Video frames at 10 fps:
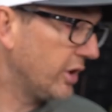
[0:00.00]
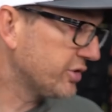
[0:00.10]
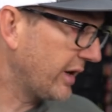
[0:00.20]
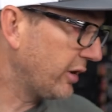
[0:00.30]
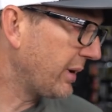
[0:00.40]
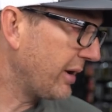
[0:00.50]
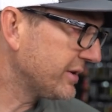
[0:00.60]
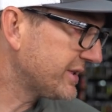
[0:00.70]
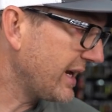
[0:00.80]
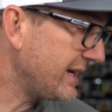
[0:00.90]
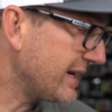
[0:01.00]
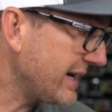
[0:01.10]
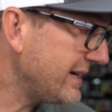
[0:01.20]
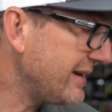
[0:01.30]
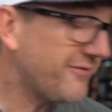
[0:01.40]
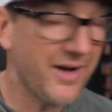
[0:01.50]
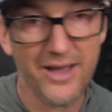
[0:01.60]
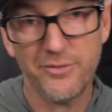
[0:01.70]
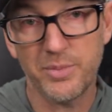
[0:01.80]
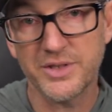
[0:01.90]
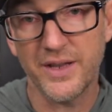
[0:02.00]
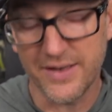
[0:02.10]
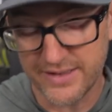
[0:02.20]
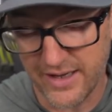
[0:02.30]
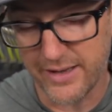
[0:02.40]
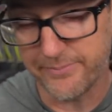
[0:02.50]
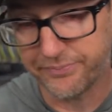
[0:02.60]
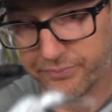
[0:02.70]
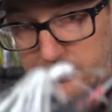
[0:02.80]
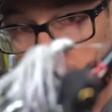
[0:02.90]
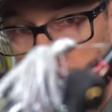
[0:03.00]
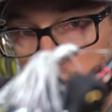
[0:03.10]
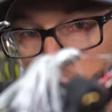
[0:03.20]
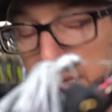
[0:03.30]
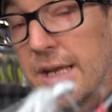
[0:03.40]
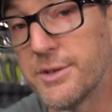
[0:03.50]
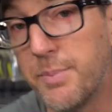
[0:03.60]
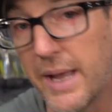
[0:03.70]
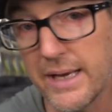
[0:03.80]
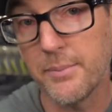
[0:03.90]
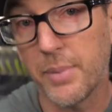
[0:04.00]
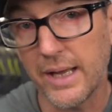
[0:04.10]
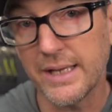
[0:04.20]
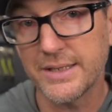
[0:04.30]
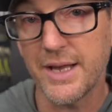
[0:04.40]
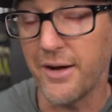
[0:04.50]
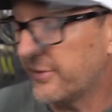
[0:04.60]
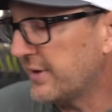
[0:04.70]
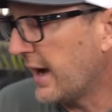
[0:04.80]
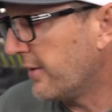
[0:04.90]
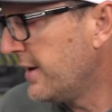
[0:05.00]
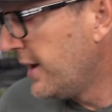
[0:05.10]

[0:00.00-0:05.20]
a trailer, but I would say 95% of the time its bait by itself. Now,